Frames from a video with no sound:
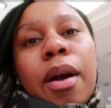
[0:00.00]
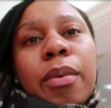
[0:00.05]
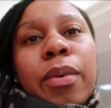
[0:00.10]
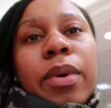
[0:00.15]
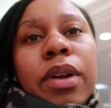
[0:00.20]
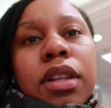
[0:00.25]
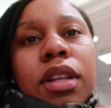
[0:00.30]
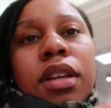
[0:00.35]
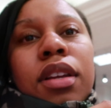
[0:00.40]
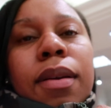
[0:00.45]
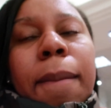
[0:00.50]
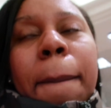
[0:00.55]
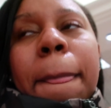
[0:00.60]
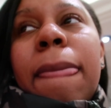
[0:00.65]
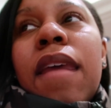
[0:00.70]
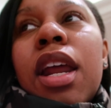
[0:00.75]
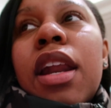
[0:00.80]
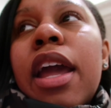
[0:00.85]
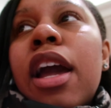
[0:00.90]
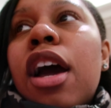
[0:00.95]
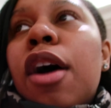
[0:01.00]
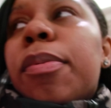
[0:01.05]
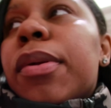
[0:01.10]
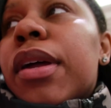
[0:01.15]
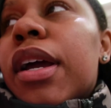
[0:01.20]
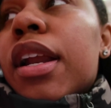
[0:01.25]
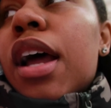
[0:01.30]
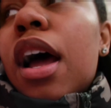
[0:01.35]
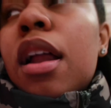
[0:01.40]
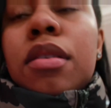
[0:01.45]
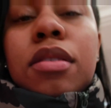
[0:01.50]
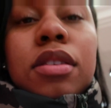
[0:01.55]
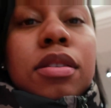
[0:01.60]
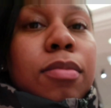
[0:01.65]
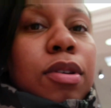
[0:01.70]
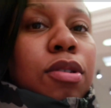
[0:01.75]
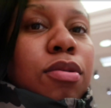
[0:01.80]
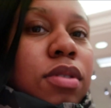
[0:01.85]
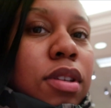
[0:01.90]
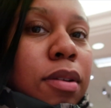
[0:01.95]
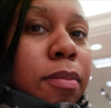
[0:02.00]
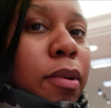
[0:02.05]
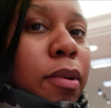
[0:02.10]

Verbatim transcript: really, here they go playing all this music,